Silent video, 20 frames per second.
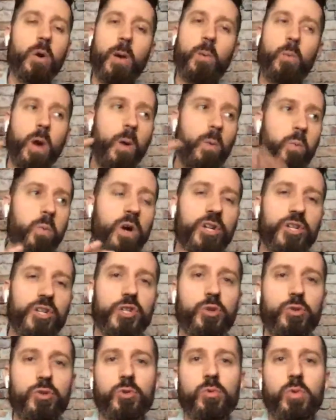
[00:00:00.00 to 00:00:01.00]
I want
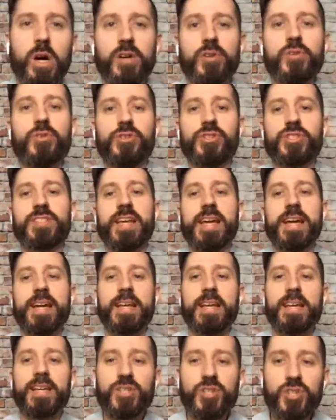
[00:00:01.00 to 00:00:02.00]
you to understand
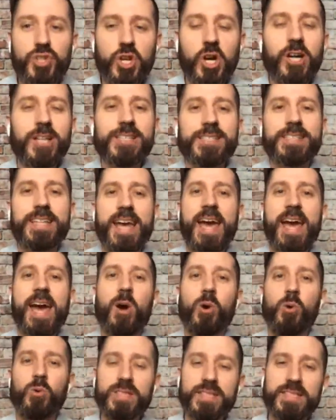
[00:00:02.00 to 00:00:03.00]
just
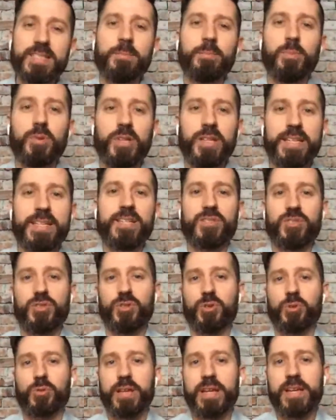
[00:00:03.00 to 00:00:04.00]
how simple it is to
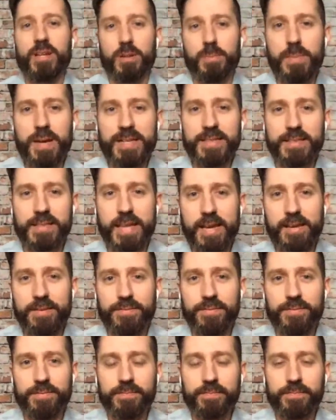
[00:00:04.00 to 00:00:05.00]
create your best
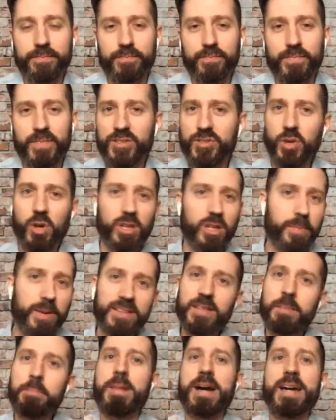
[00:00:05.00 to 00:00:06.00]
life. It's all
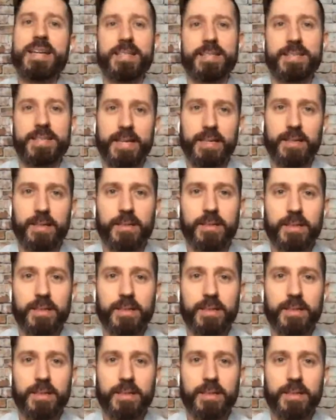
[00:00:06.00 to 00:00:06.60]
about the mindset.